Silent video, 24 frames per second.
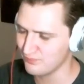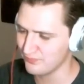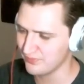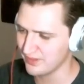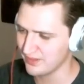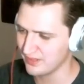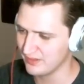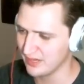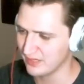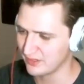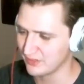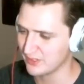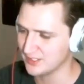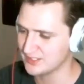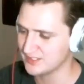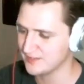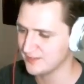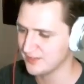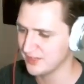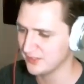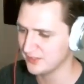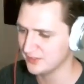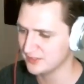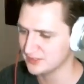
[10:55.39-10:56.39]
Not crazy
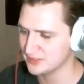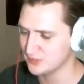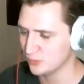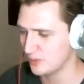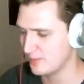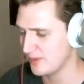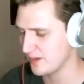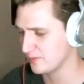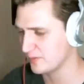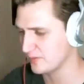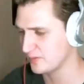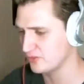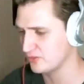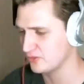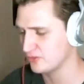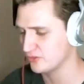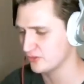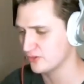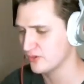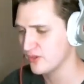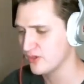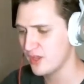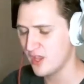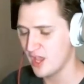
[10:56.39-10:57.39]
value. It's a 1 mana for
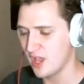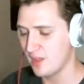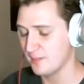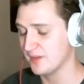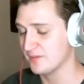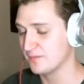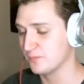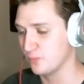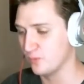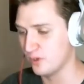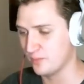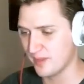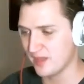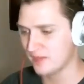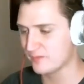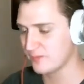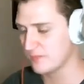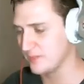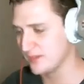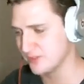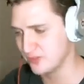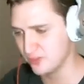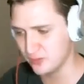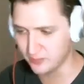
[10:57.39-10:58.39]
2/2. I mean, 1 mana for
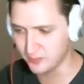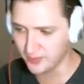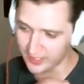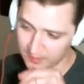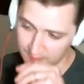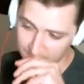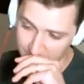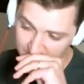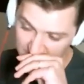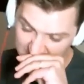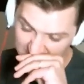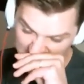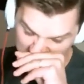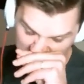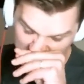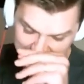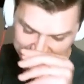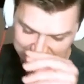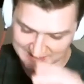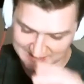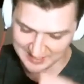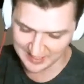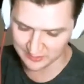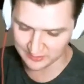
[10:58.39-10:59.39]
my 2 mana, but I
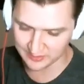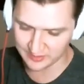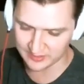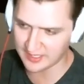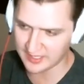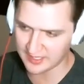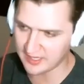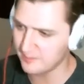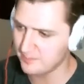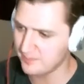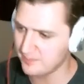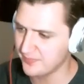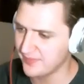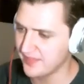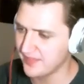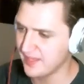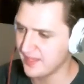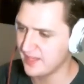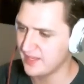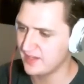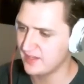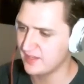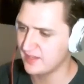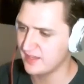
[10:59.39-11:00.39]
cycled it out,
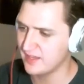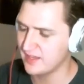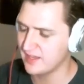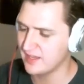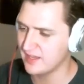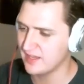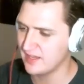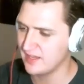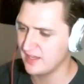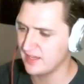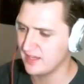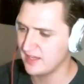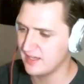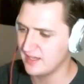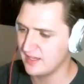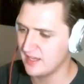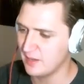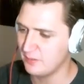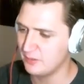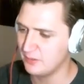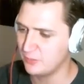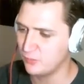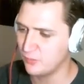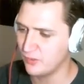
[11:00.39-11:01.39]
and I
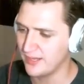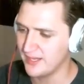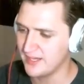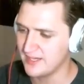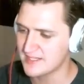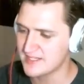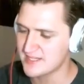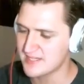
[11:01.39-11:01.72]
would wait,